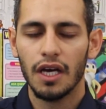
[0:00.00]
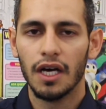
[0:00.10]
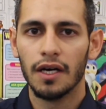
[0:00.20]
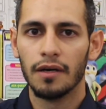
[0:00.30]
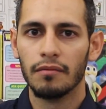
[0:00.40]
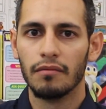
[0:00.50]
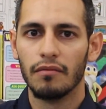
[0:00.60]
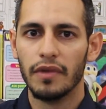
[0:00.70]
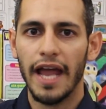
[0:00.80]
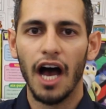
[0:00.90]

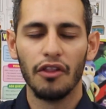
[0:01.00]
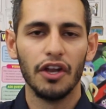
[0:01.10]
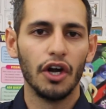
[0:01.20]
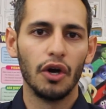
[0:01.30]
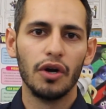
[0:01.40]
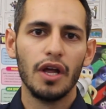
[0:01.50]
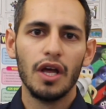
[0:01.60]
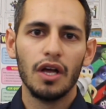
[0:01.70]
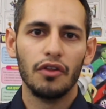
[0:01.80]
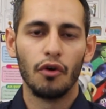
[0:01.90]
Now they're
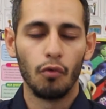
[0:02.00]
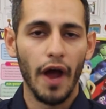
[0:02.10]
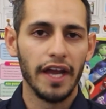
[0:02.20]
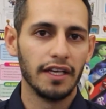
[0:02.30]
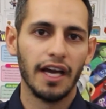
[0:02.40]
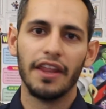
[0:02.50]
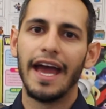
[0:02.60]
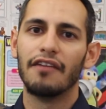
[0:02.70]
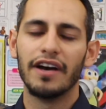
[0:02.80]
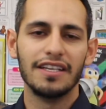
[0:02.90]
writing, now they
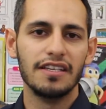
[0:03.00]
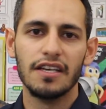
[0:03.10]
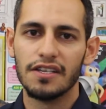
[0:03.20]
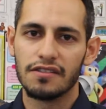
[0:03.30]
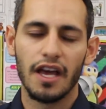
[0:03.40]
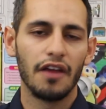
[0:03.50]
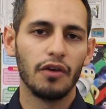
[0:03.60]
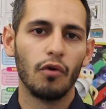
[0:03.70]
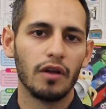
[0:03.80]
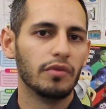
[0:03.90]
have ideas, now they
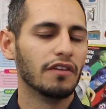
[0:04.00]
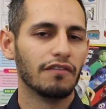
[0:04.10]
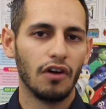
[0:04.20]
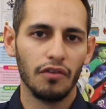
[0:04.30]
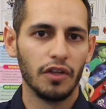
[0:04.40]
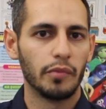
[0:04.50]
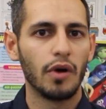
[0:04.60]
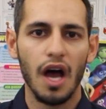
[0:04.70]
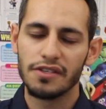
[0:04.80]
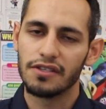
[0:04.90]
want to be involved in the
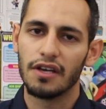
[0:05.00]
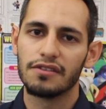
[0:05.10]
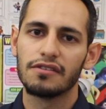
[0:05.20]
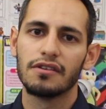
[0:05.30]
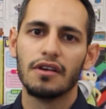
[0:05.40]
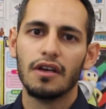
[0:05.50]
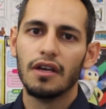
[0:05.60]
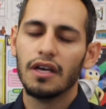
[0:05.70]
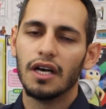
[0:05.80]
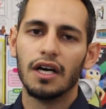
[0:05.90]
process.
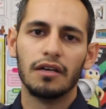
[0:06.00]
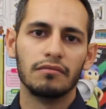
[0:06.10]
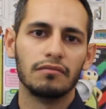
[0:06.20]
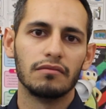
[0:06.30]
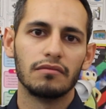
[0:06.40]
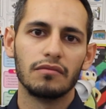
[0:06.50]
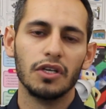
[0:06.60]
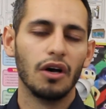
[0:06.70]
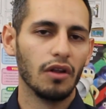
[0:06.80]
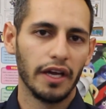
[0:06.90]

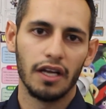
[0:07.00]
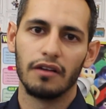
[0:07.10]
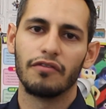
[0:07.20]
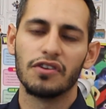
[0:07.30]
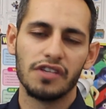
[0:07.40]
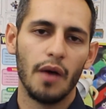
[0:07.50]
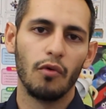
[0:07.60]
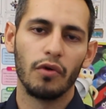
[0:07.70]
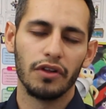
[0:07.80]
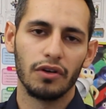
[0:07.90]
Like for
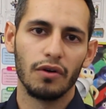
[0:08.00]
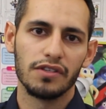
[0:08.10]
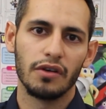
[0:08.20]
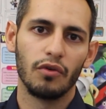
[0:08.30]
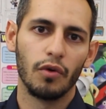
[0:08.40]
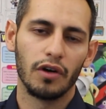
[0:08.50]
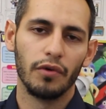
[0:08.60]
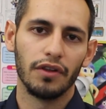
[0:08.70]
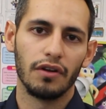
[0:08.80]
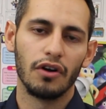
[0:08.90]
example, one of the girls that we were working
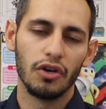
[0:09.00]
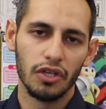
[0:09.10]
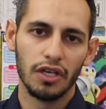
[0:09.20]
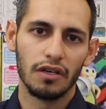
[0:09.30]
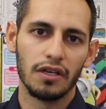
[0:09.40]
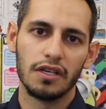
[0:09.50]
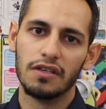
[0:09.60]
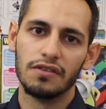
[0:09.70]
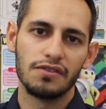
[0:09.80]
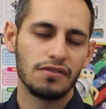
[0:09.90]
with earlier
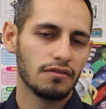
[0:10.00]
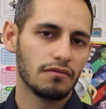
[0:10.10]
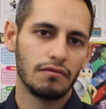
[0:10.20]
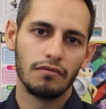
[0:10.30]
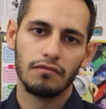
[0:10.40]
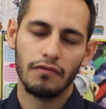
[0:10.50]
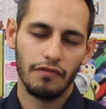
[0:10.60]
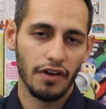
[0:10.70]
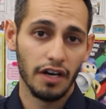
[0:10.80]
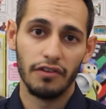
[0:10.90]
is
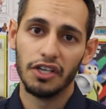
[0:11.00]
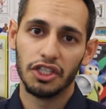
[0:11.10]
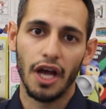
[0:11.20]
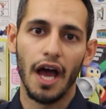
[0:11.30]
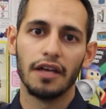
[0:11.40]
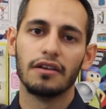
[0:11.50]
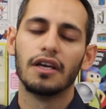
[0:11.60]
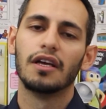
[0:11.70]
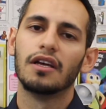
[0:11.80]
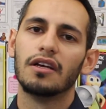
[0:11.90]
very, very shy.
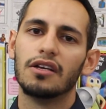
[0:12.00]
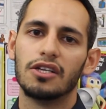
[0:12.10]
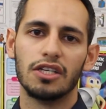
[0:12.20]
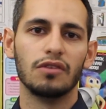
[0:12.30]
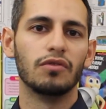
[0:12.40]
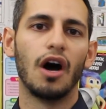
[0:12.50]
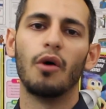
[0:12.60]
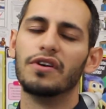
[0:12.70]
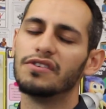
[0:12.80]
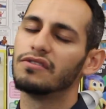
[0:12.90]
She would
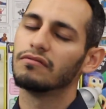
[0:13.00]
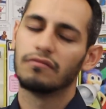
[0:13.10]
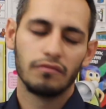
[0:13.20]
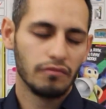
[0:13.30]
always,